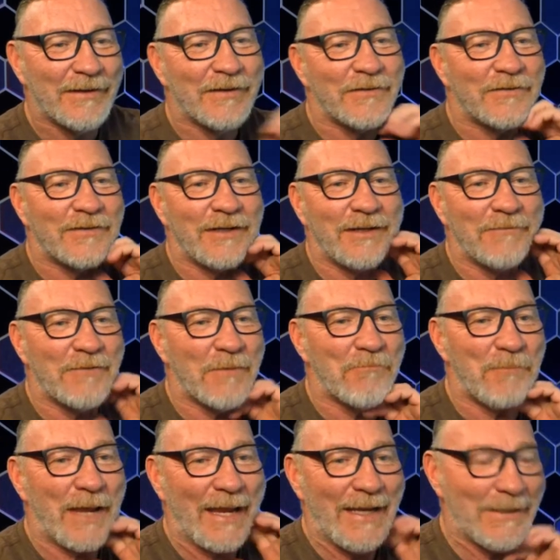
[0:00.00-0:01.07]
Steve the
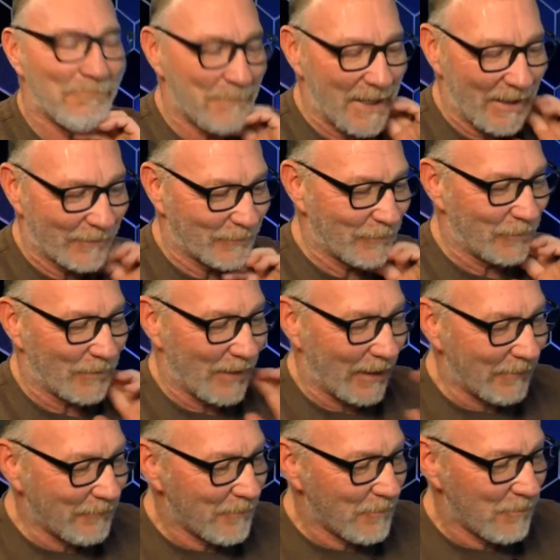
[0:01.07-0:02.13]
Paint Master. I
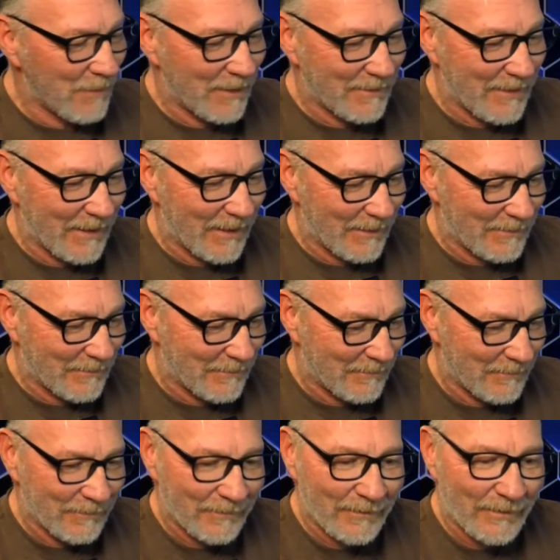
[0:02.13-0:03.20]
don't know about that.
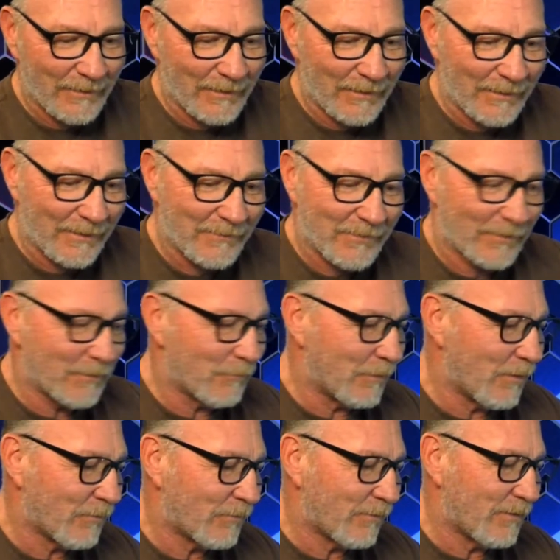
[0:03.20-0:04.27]
Let's see. We
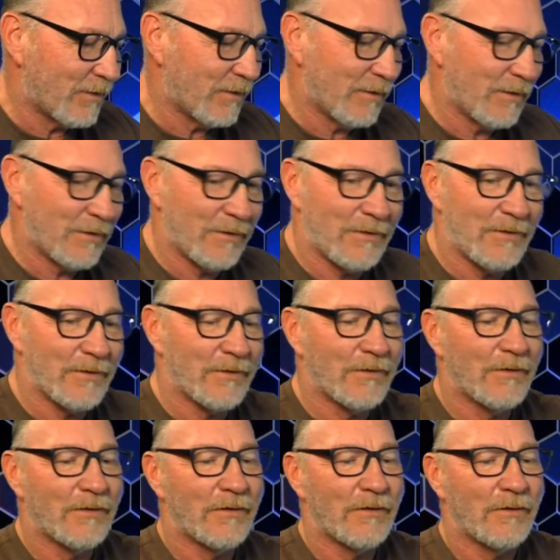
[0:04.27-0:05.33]
also did
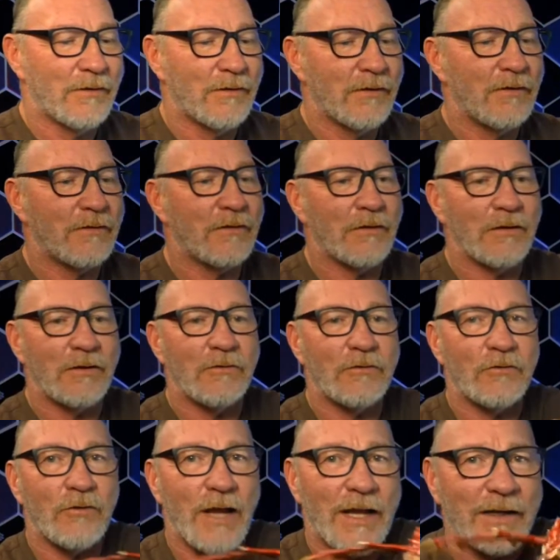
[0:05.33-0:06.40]
the little
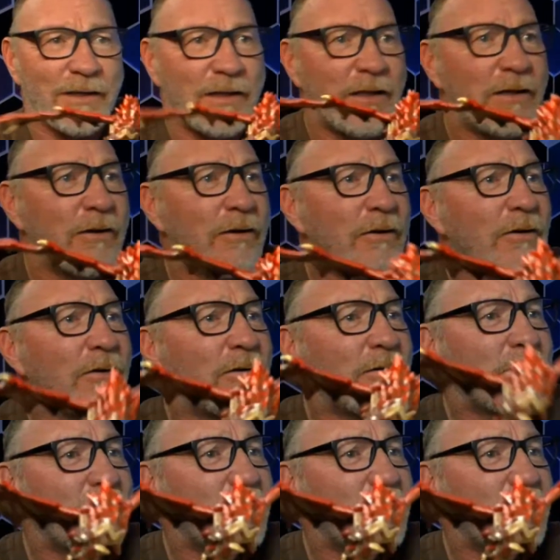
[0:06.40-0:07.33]
dragon here,